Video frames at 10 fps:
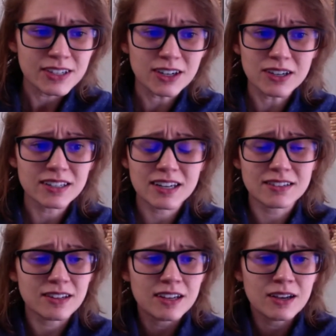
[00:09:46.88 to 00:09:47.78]

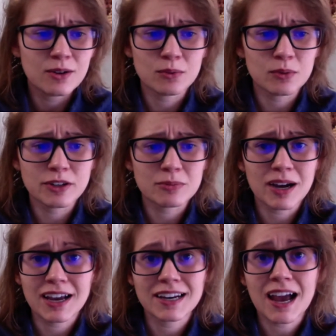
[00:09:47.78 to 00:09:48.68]
and when you're
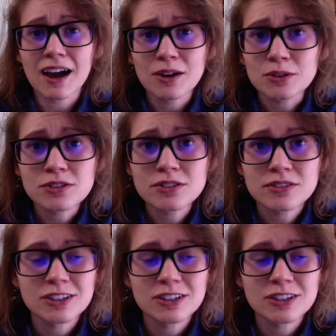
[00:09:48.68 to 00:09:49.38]
buying a house,